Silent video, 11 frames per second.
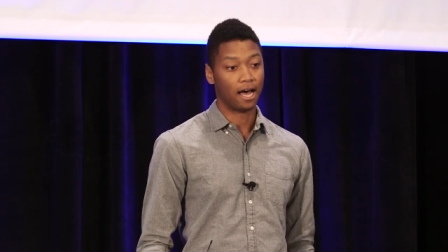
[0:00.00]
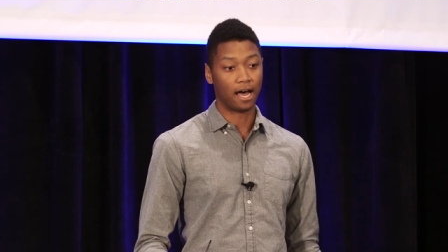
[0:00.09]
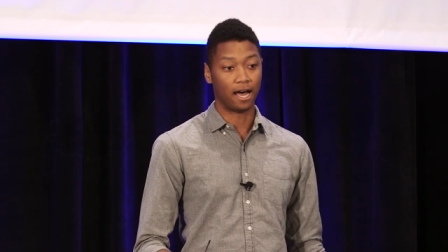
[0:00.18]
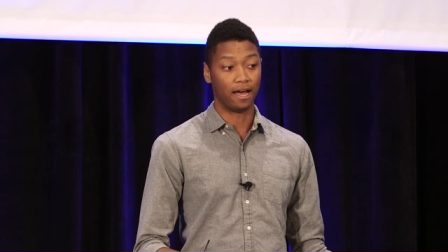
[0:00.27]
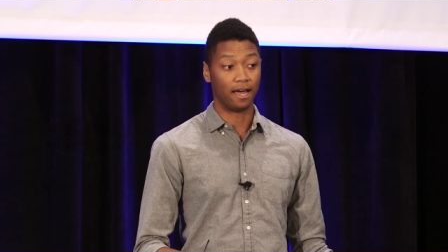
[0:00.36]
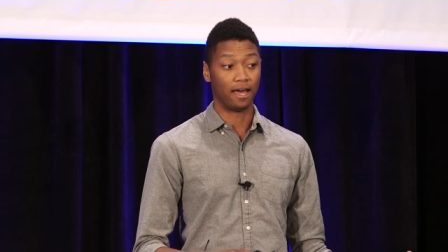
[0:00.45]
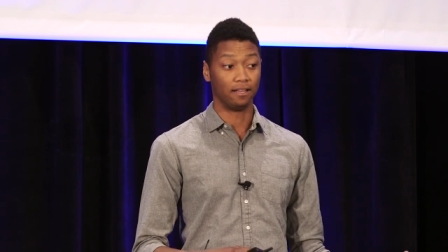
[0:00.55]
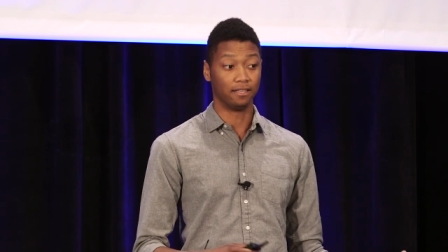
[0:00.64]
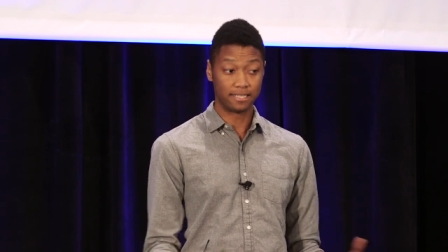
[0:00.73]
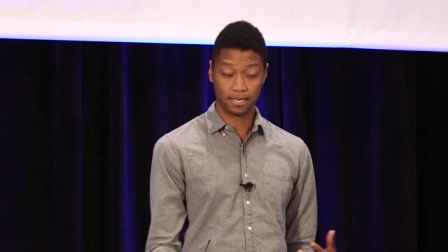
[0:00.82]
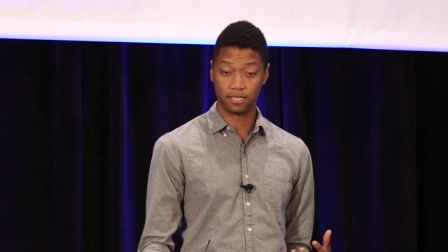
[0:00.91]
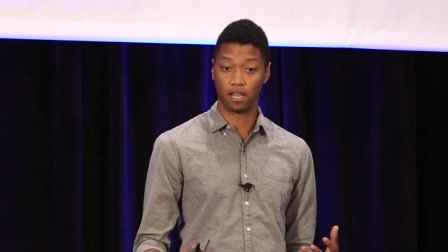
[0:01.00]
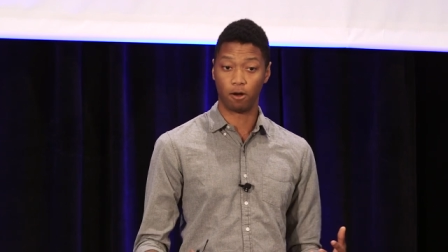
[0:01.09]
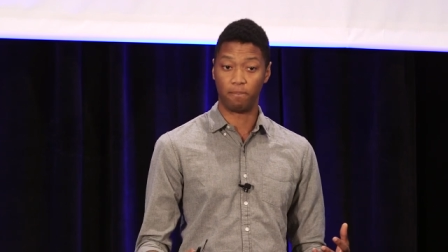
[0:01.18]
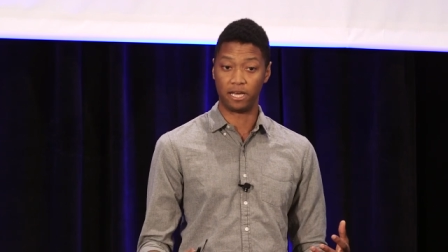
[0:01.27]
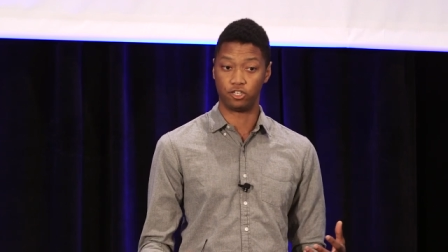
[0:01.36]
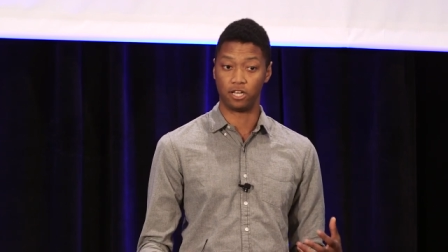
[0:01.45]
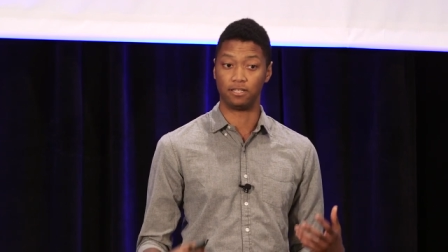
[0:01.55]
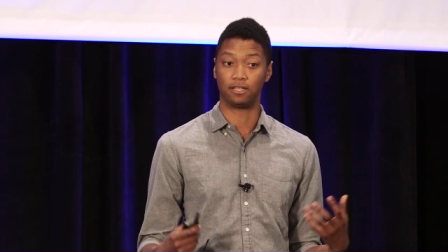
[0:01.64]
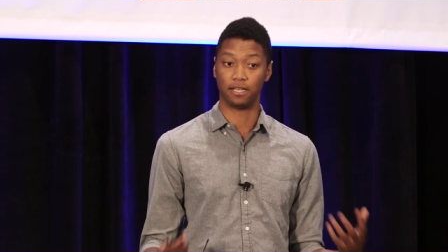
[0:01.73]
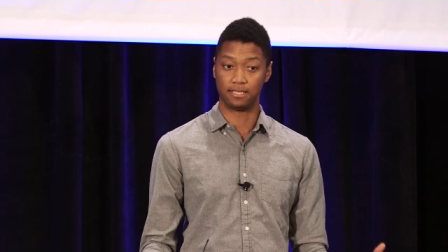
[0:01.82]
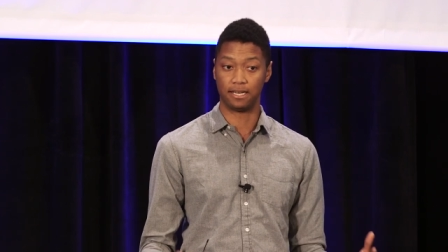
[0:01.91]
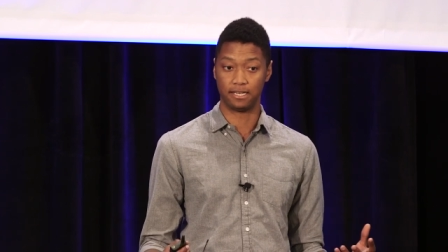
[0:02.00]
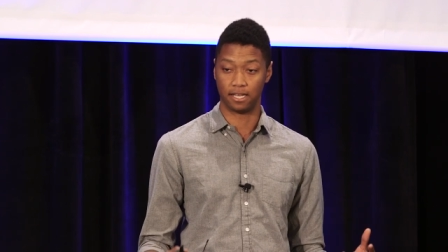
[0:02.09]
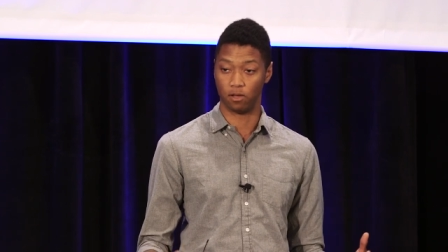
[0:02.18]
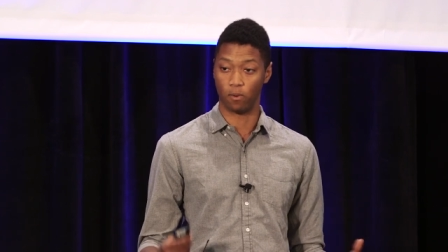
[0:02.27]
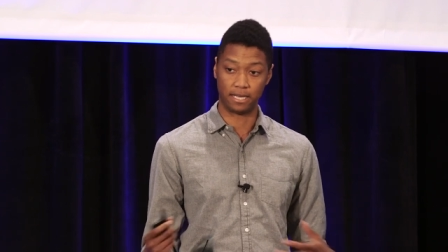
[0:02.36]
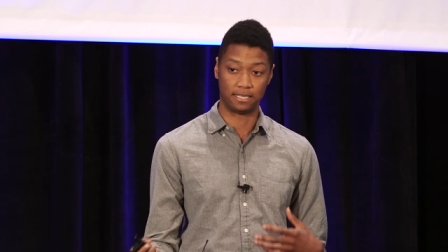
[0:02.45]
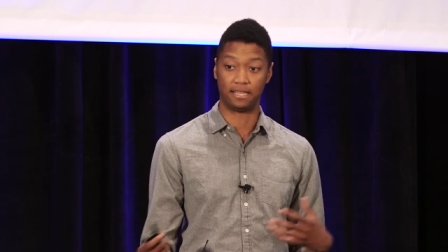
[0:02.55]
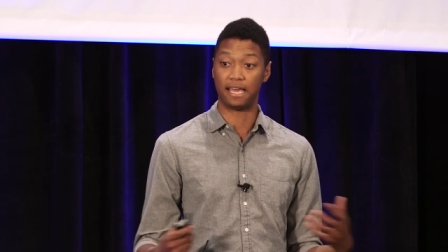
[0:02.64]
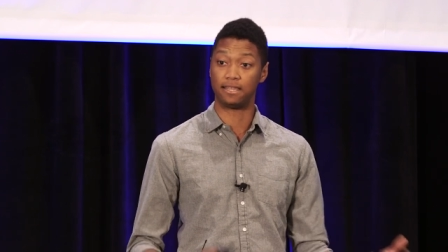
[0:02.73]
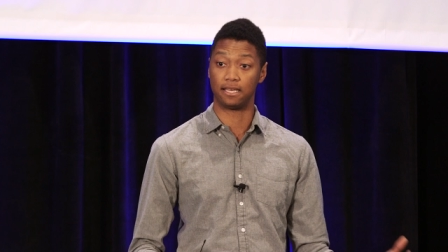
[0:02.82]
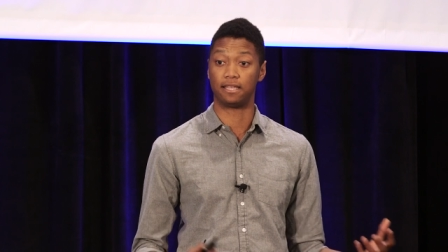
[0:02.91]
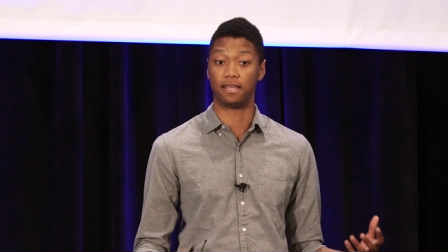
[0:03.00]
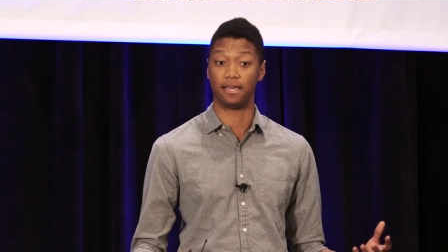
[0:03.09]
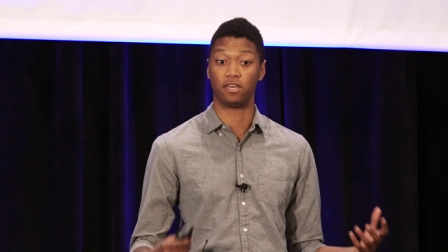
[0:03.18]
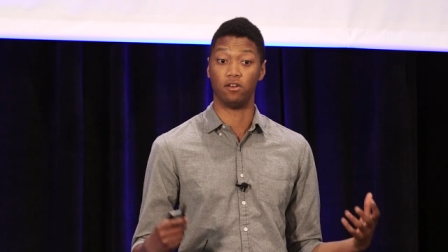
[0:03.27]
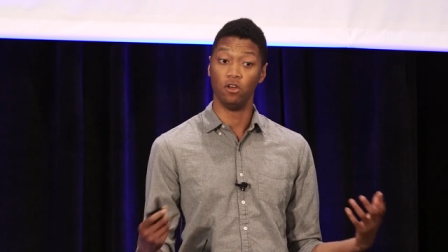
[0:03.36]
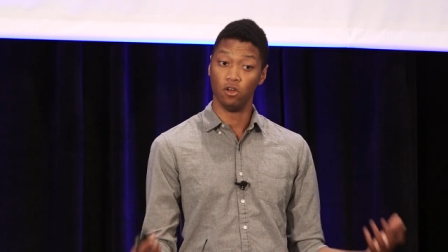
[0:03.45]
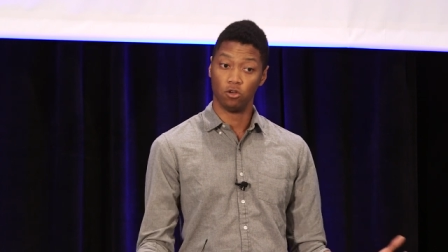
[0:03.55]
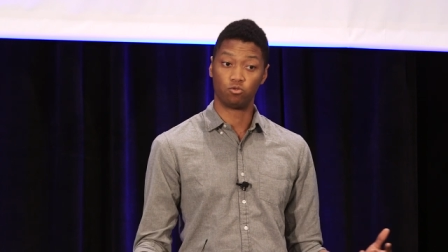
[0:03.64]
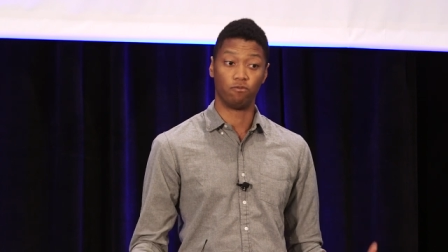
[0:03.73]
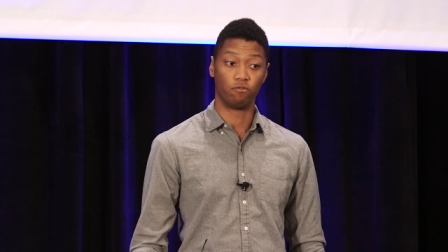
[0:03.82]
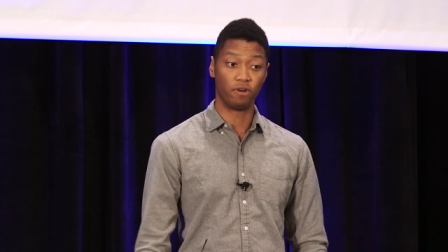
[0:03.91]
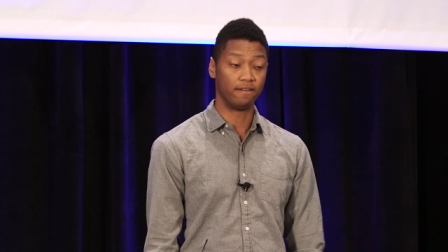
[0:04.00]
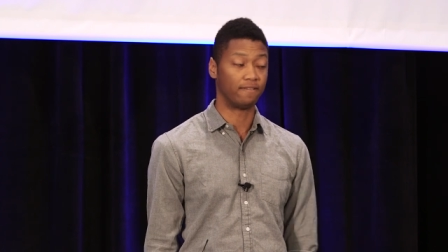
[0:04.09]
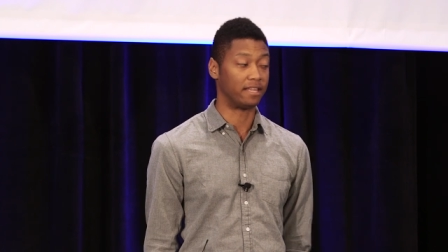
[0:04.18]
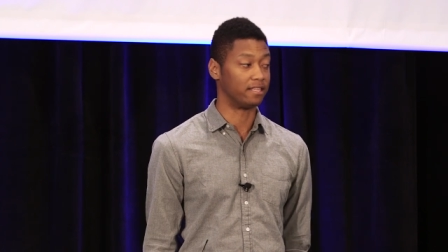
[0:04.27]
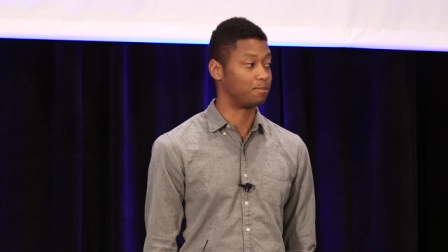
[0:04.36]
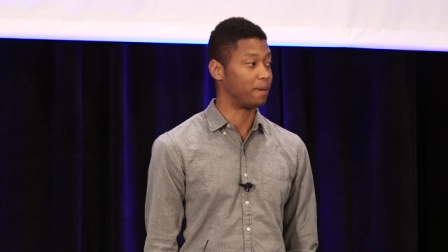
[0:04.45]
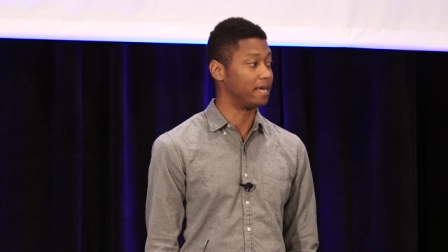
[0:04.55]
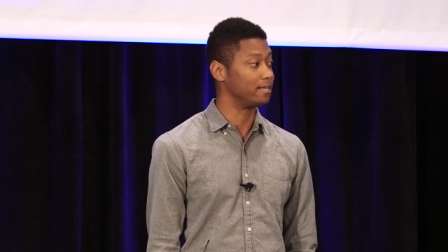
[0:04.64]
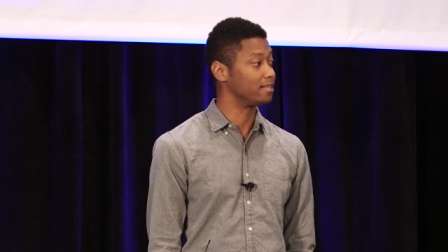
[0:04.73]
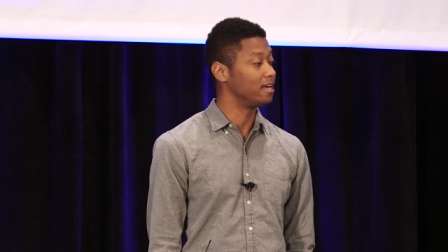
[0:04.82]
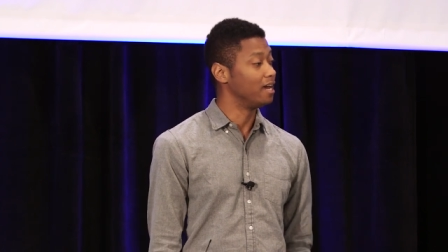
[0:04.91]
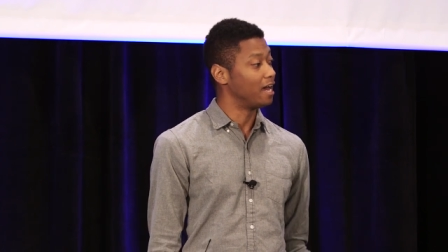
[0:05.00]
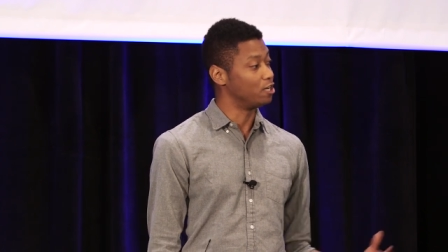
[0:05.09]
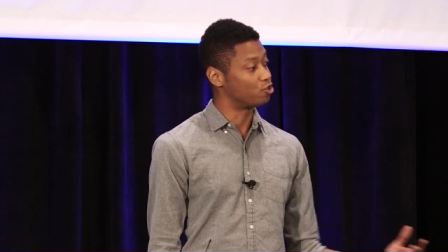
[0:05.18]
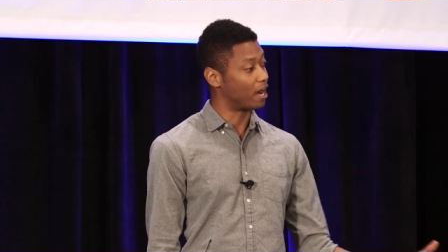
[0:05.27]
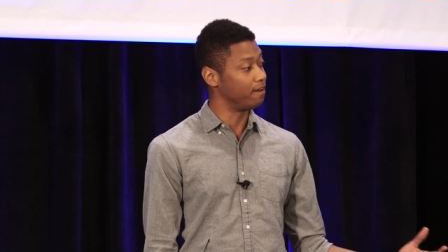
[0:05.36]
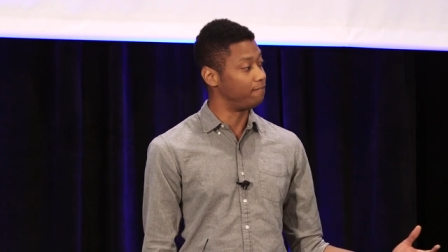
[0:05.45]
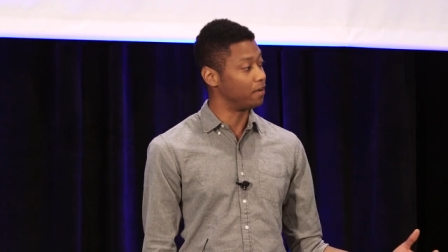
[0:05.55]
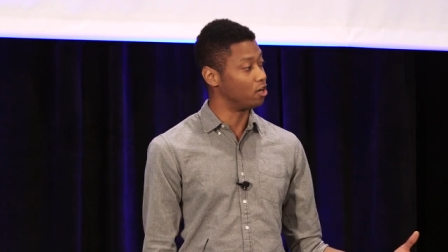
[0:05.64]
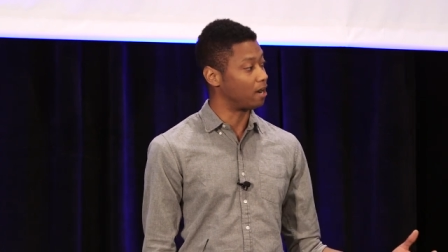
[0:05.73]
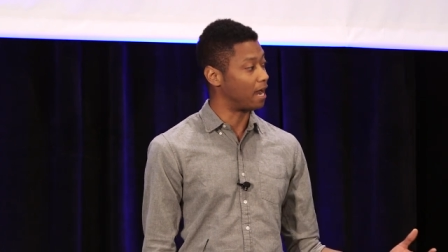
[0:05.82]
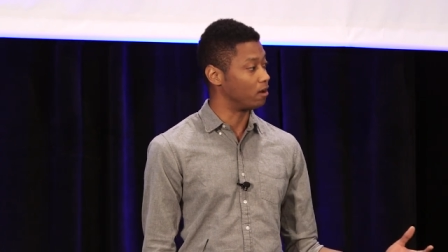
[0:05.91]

uh, listening to their pitches, listening to the ways that they think that they can sort of reinvent the space, and trying to figure